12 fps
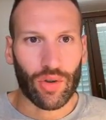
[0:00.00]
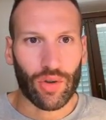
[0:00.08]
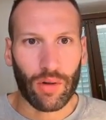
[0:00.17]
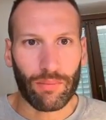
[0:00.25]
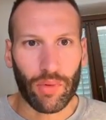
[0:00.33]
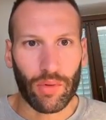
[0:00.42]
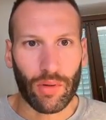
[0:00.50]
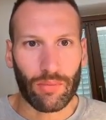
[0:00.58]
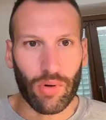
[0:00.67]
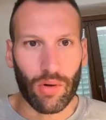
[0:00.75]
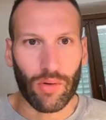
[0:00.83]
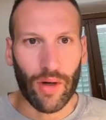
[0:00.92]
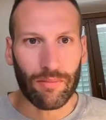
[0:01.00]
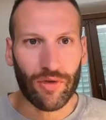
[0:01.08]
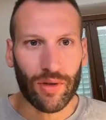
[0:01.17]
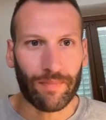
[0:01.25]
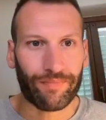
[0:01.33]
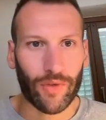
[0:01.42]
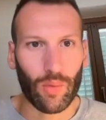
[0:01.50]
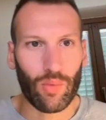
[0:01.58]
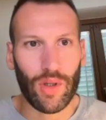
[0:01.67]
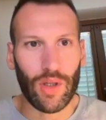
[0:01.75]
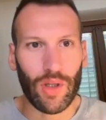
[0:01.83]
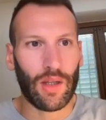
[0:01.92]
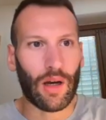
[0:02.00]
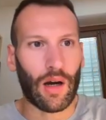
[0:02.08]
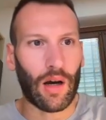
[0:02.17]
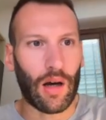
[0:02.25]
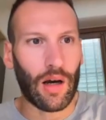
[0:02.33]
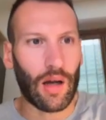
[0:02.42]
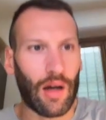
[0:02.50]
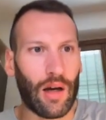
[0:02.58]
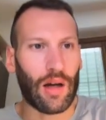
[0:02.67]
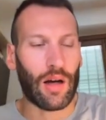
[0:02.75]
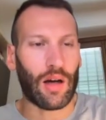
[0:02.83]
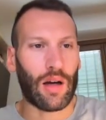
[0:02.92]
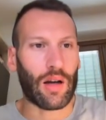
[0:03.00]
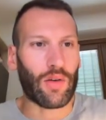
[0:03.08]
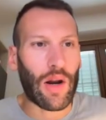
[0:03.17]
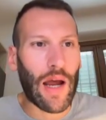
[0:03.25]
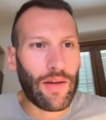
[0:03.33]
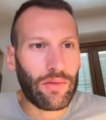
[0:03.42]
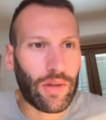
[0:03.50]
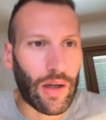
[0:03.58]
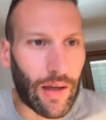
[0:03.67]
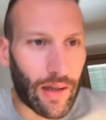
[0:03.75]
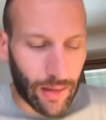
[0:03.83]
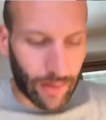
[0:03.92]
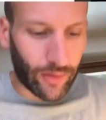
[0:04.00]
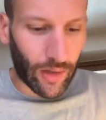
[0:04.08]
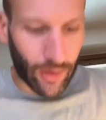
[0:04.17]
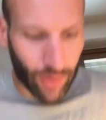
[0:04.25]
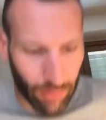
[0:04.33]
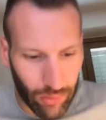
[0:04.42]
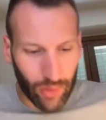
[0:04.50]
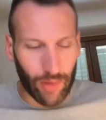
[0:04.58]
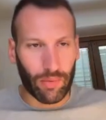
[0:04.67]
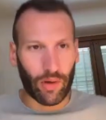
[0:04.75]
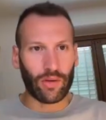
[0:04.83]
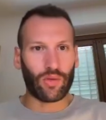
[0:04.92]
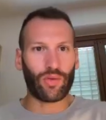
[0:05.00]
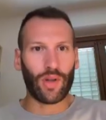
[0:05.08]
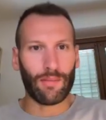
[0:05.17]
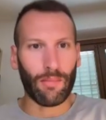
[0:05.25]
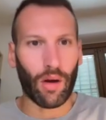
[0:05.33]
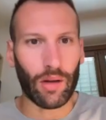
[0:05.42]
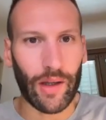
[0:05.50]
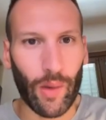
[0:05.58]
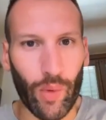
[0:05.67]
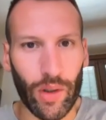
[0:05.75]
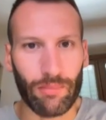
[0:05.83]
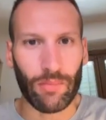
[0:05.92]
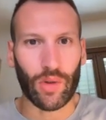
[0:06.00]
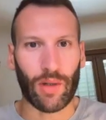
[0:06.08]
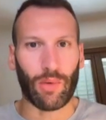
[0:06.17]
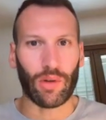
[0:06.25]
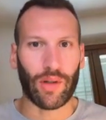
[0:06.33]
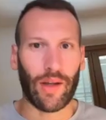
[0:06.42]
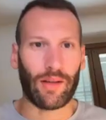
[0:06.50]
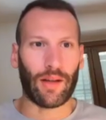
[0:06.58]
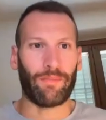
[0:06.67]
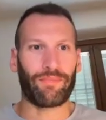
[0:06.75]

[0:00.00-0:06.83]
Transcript: of computer programs. We arrived at section 3.3, modeling with mutable data.